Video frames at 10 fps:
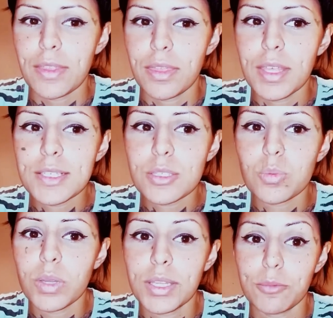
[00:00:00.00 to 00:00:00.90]
This
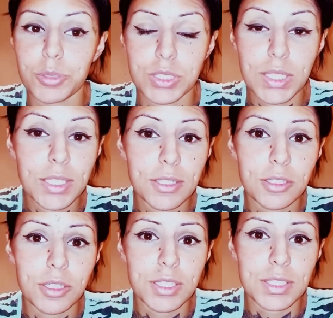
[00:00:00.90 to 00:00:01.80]
one in
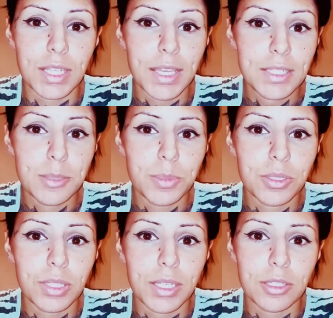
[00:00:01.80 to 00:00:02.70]
particular is an
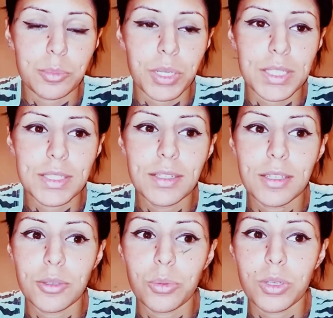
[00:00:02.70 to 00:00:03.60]
atypical antidepressant,
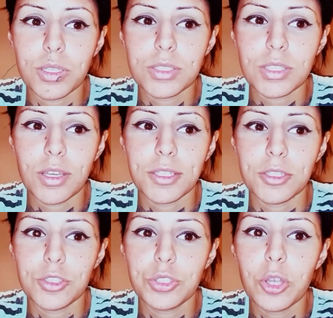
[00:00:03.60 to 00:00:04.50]
and it works on
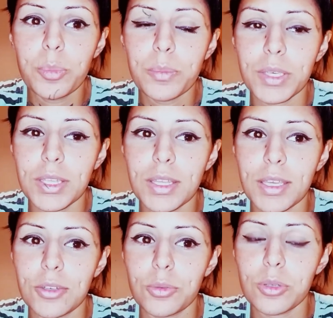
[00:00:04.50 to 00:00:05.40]
your dopamine
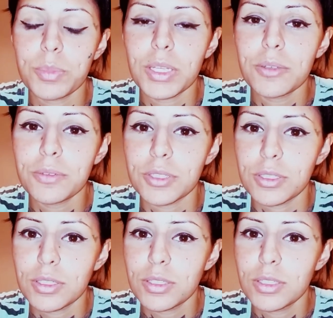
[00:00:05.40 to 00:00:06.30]
and norepinephrine